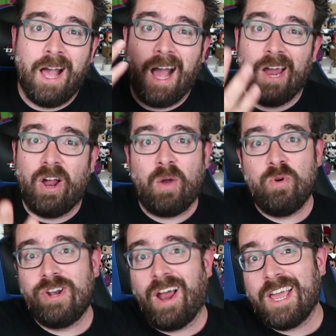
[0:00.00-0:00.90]
and I
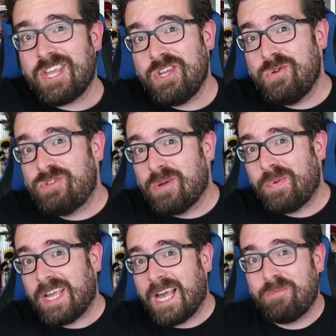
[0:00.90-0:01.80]
would like you to
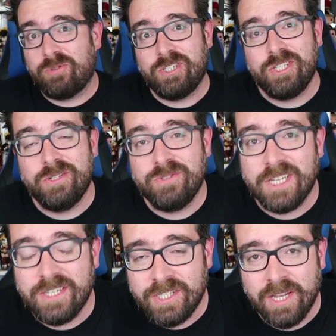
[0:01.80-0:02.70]
be able to use
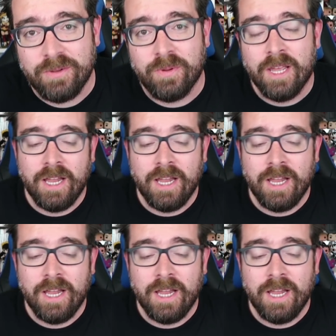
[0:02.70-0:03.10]
it too.